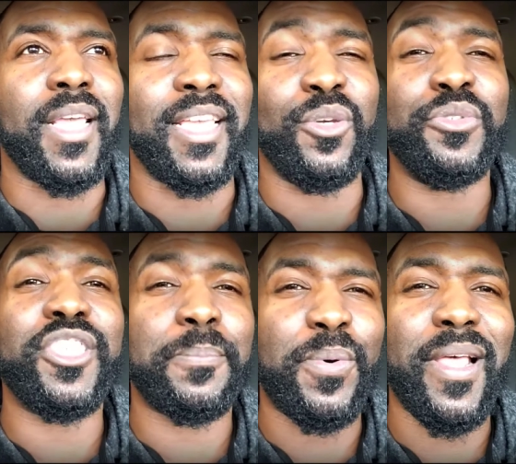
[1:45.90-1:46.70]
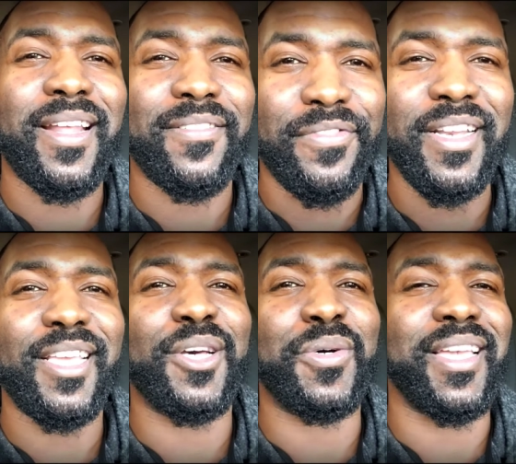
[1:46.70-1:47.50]
and you just pull out a
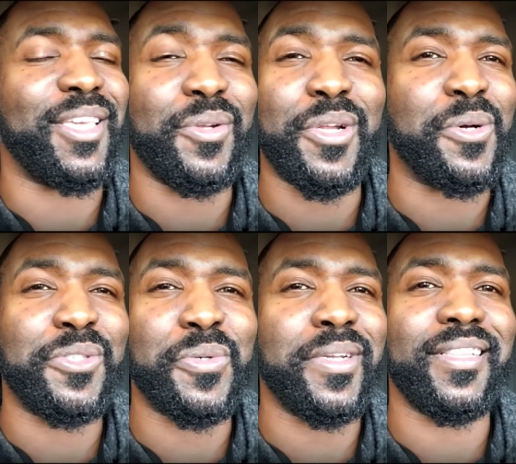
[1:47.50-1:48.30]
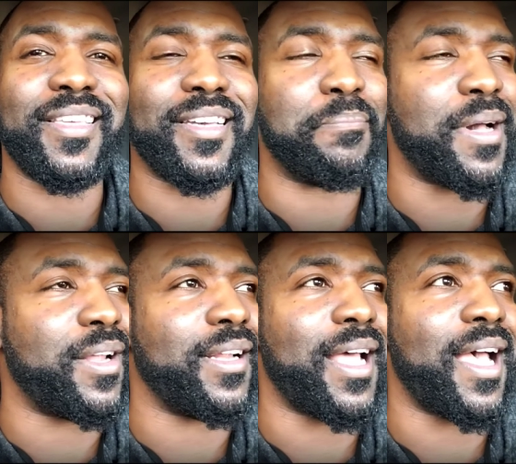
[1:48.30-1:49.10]
video and you don't do anything
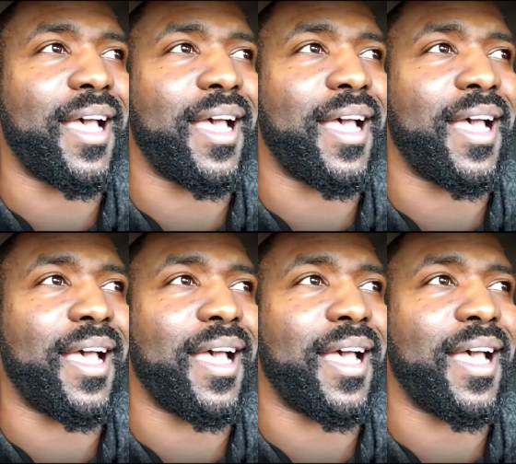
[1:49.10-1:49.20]
about it,